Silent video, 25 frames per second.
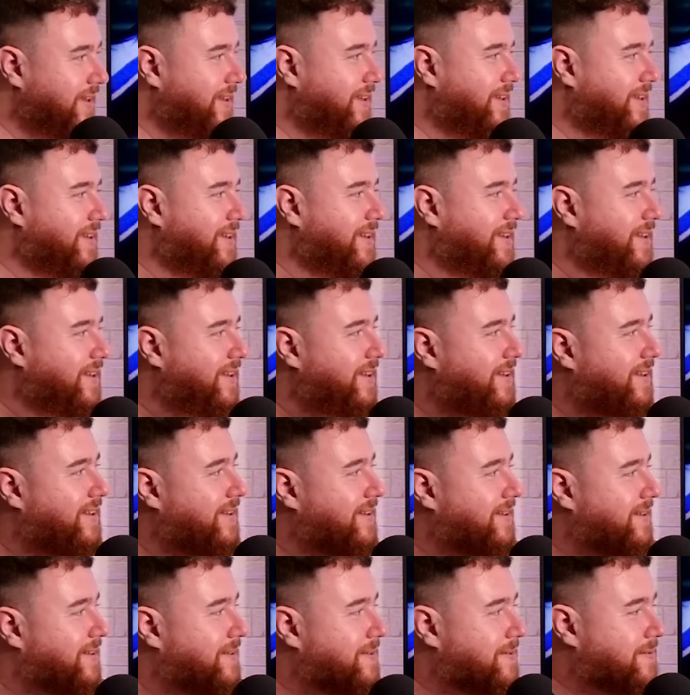
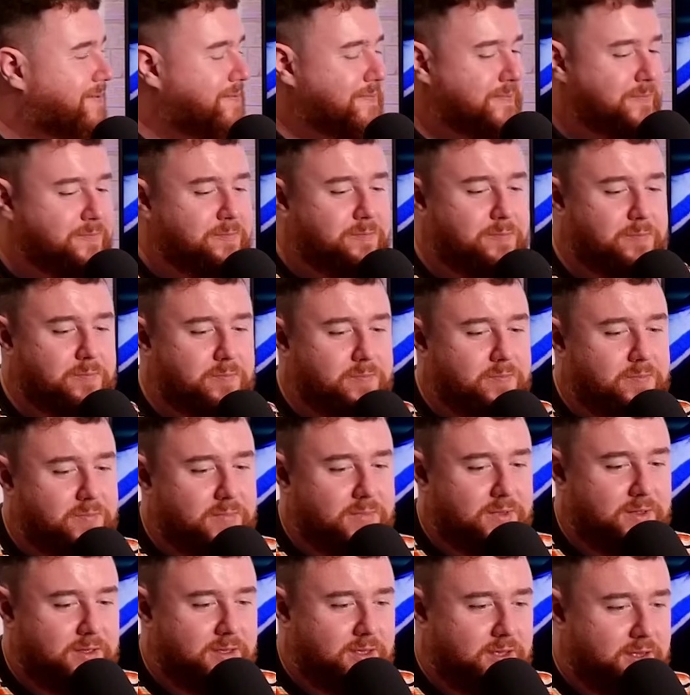(silent)